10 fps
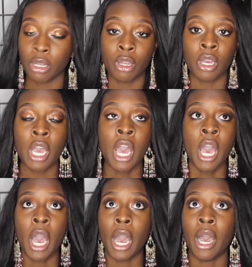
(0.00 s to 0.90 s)
and look.
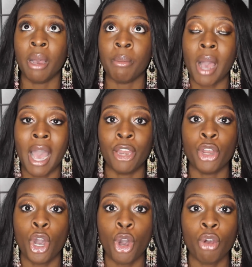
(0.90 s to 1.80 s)
Um, I
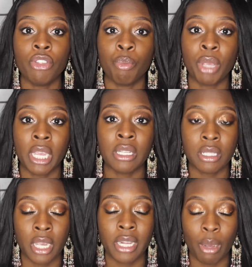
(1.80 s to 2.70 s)
know the
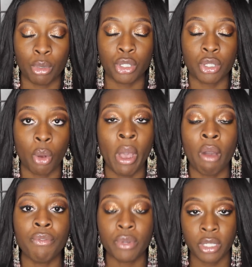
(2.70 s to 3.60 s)
biggest thing that was so
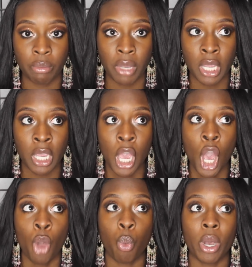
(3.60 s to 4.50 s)
helpful to me
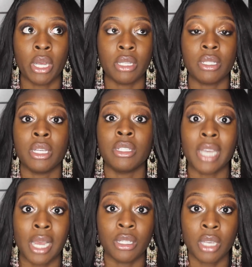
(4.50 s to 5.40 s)
was the
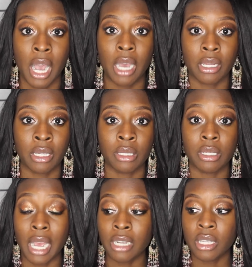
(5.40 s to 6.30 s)
Dr. Collins.
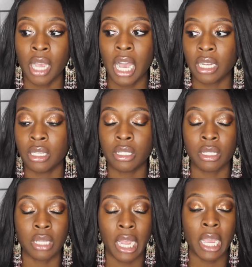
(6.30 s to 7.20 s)
Dr. Collins
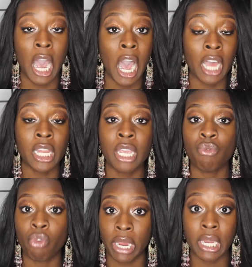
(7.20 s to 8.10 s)
is like
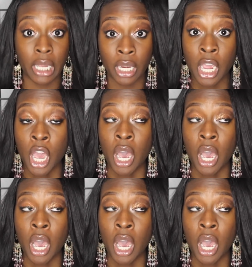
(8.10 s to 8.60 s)
highly rated.